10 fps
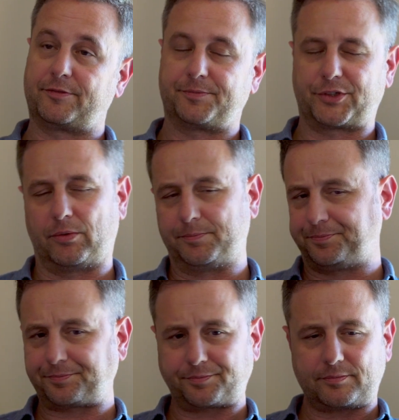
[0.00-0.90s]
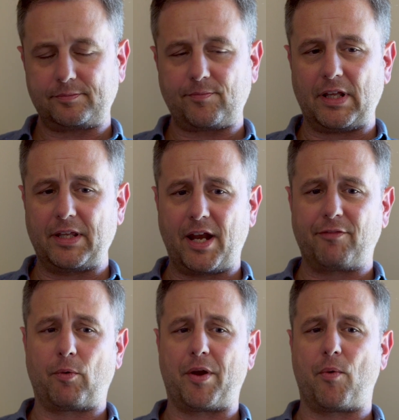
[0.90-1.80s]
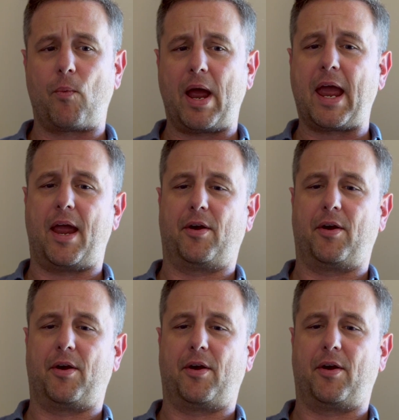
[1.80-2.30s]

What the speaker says: So they never went away